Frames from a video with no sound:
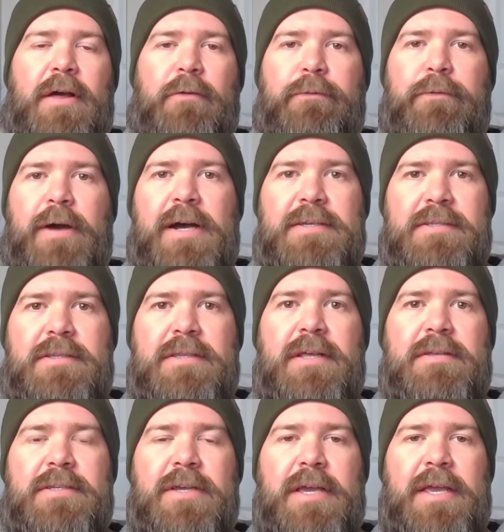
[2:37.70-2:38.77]
that. They'll fast and
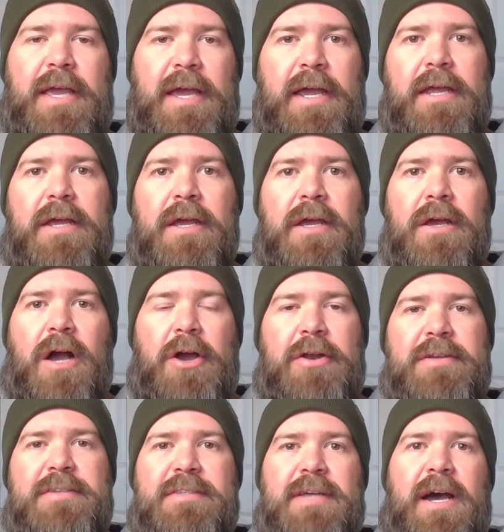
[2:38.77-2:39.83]
they'll say, okay, I'm
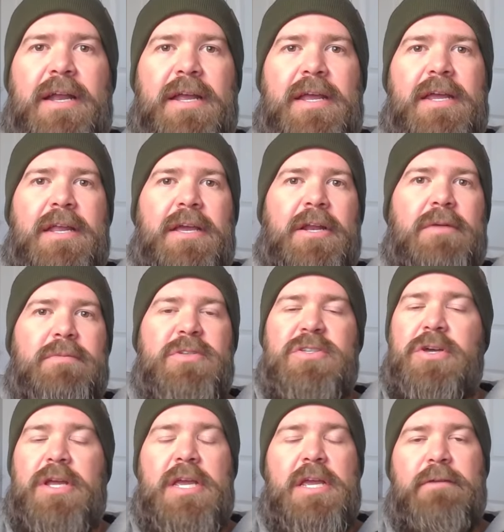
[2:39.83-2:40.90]
going to start eating and I'm
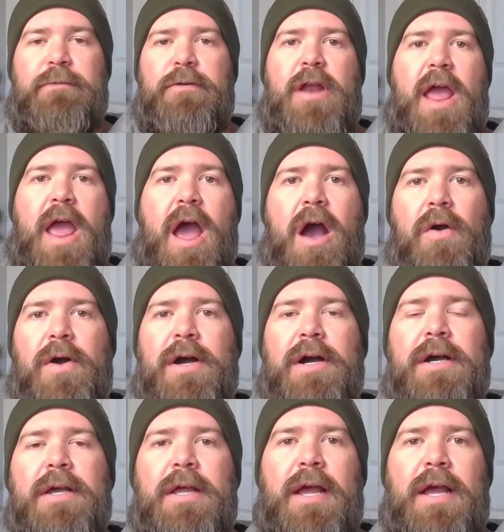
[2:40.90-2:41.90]
just going to eat for an hour.